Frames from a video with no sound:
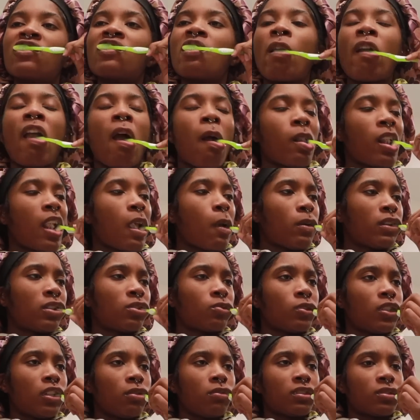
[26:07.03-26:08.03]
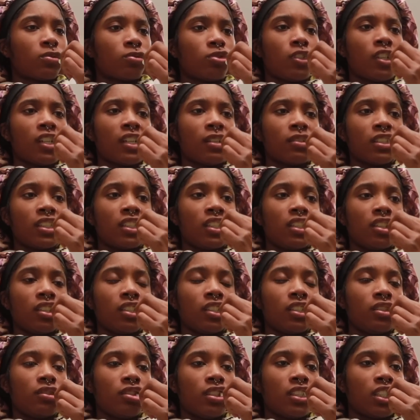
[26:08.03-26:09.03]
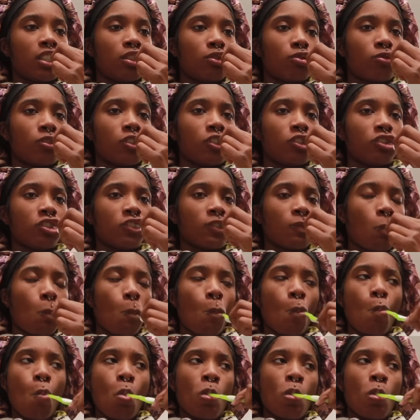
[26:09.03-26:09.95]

He was like, what's wrong, what's wrong? I was like, nothing, nothing's wrong.